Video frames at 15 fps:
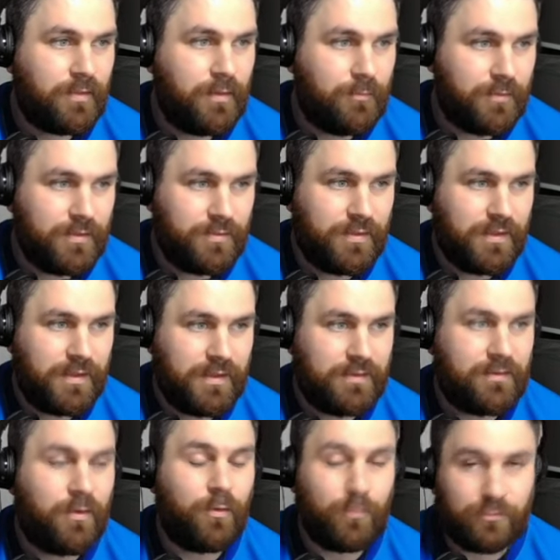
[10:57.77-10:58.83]
what you're
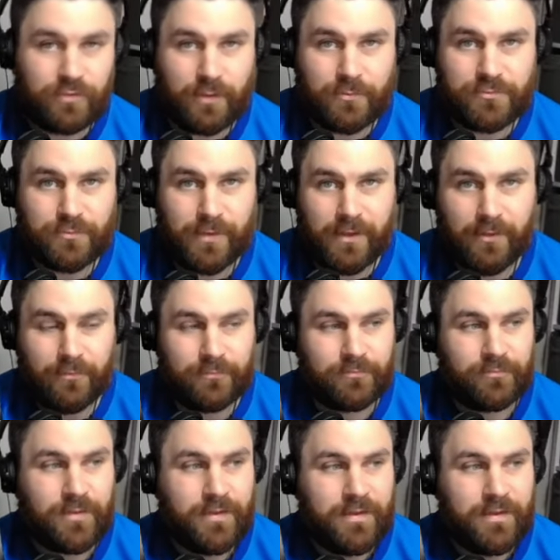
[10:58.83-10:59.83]
thinking. Also as well,